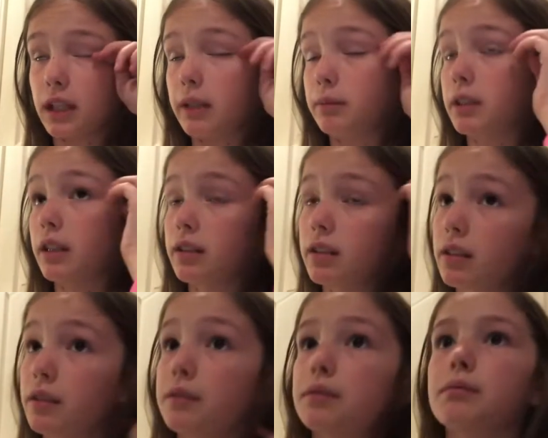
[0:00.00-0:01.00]
am
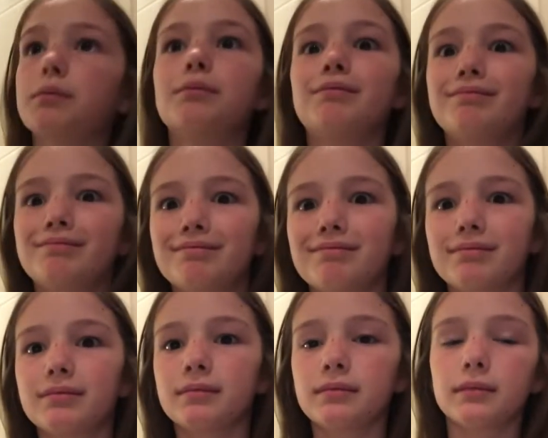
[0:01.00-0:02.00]
sensitive.
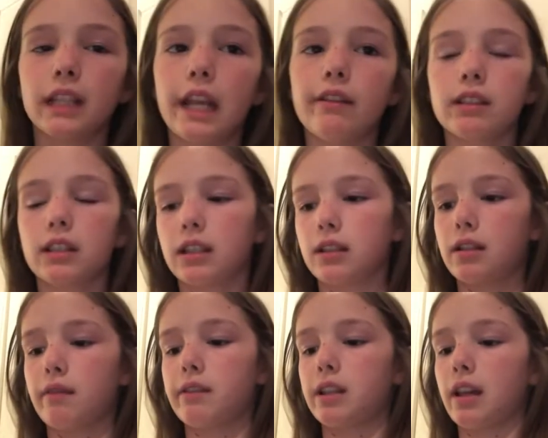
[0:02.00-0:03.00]
Even
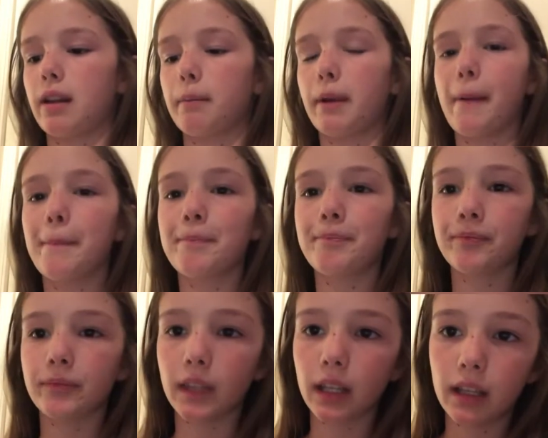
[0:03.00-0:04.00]
sensitive skin, but
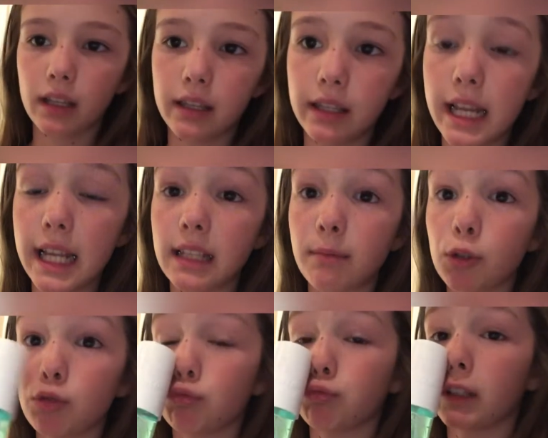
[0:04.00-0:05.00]
it
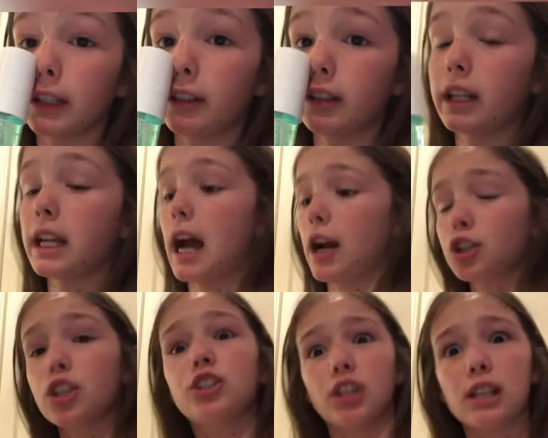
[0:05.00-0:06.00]
smells really good. It
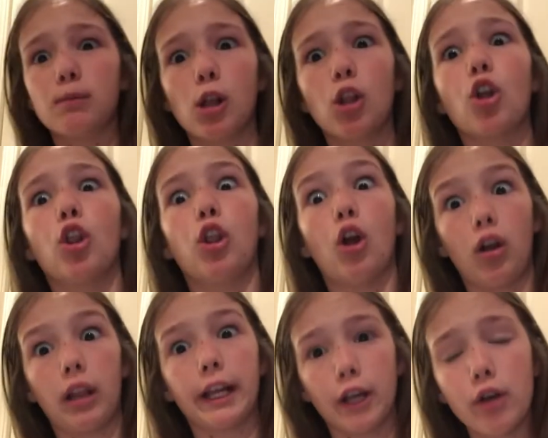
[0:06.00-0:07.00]
actually does smell a lot
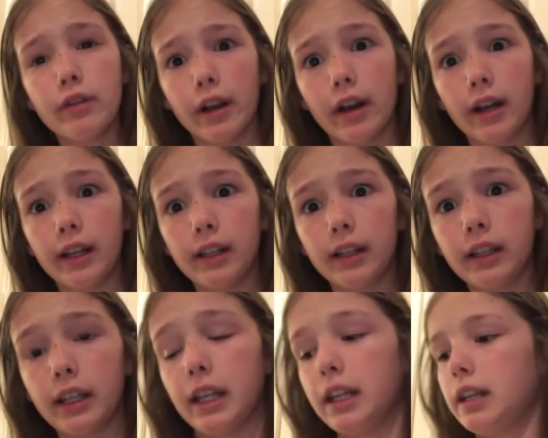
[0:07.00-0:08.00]
like coconut.
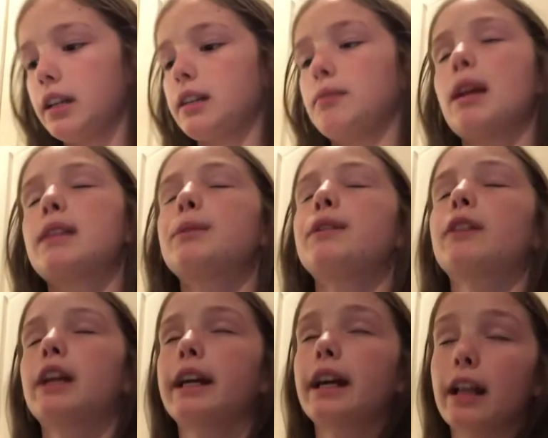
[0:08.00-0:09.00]
And it makes me feel
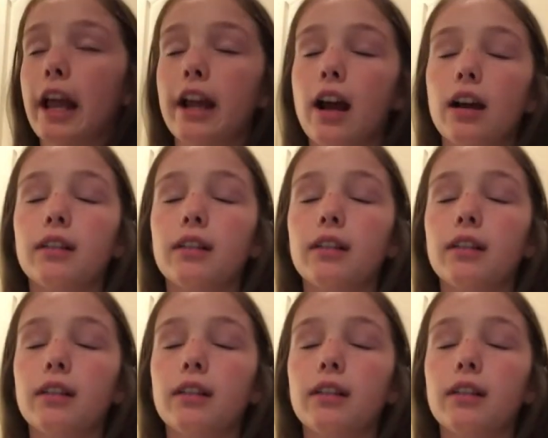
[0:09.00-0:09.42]
like,